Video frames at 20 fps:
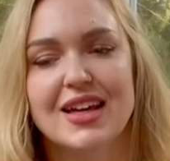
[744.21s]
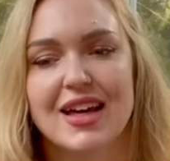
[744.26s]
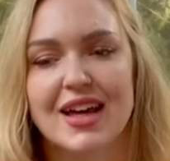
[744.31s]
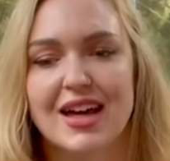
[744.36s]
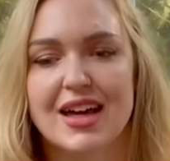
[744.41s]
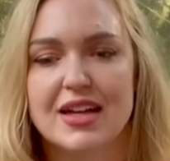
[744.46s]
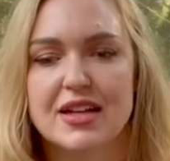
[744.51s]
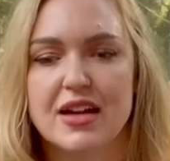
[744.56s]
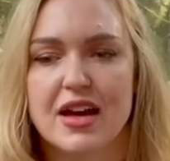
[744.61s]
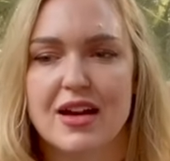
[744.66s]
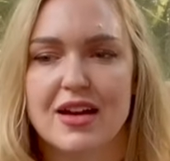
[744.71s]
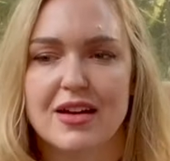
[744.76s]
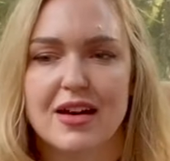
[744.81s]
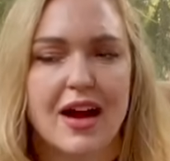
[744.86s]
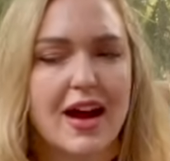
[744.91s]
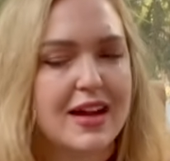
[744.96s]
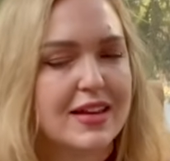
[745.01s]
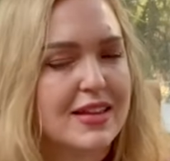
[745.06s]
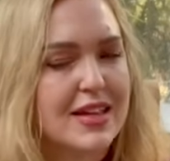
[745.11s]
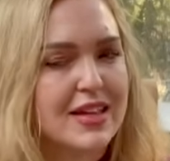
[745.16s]
And
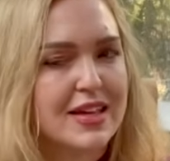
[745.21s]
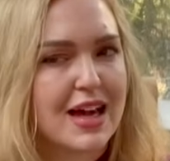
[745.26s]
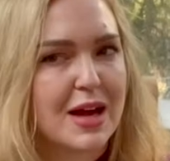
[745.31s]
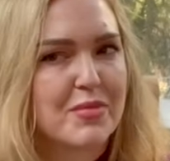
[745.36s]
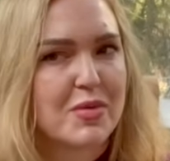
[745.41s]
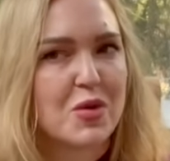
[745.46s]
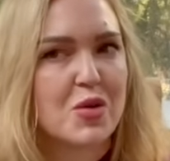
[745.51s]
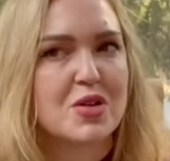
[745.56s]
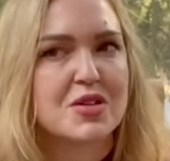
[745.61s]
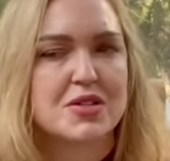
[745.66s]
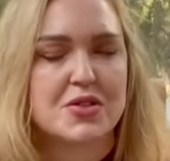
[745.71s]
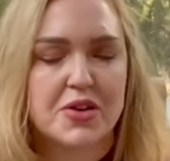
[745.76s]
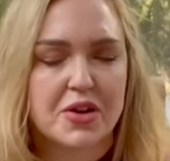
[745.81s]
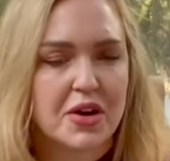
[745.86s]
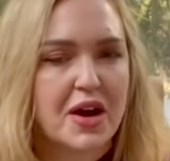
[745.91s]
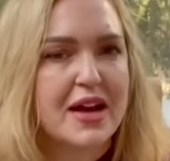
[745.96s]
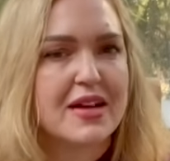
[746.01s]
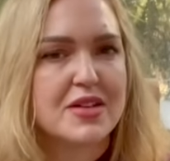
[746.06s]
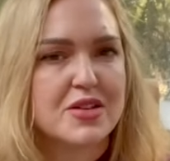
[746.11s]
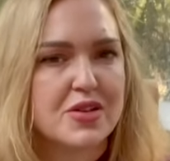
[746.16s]
I think Capricorns, you're
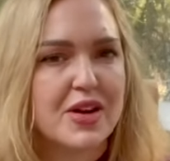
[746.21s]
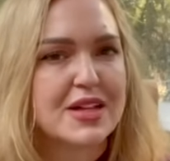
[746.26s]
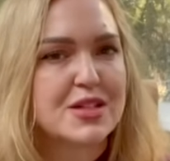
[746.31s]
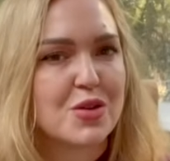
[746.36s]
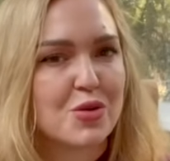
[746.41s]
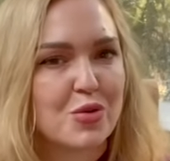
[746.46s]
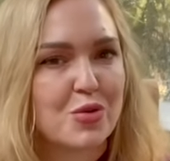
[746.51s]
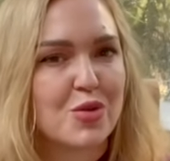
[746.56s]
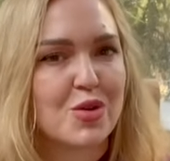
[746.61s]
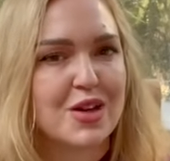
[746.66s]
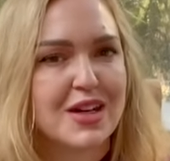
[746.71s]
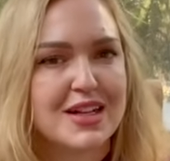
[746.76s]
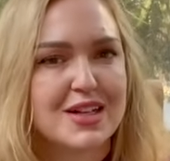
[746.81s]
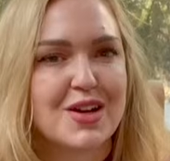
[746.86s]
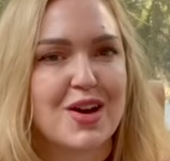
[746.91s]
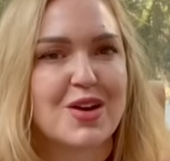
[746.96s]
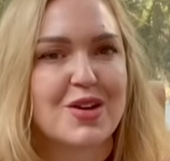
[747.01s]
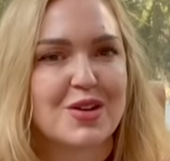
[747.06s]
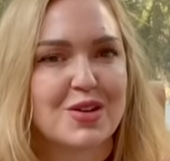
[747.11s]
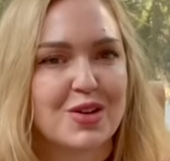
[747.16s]
right, you guys are pretty
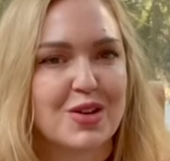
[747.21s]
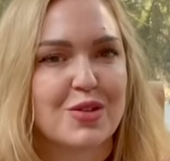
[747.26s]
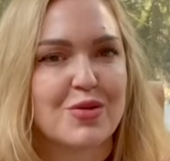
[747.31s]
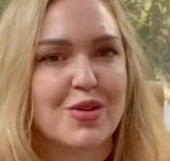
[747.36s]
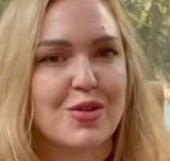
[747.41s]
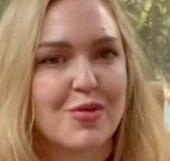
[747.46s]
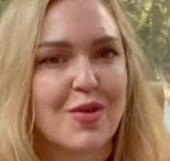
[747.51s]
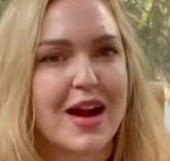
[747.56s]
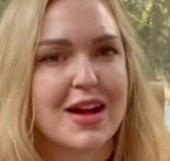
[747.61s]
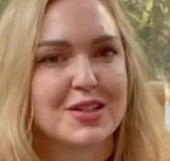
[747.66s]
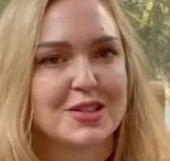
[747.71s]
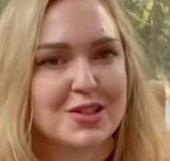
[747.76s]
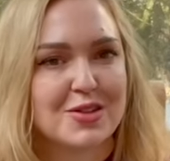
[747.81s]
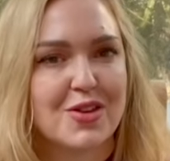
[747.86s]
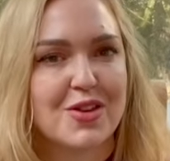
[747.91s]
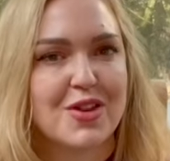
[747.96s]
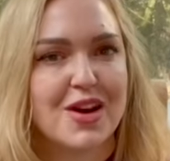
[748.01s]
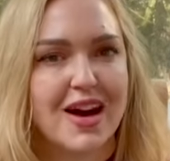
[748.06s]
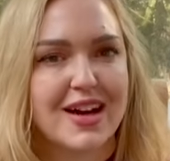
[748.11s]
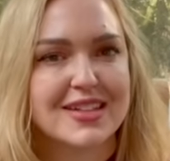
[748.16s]
darn good with rational
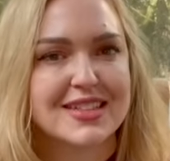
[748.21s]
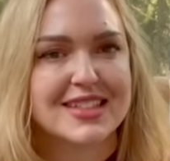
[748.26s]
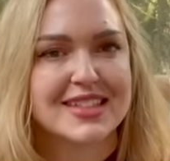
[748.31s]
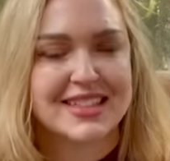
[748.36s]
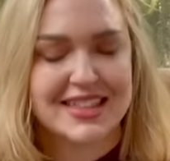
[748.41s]
thought.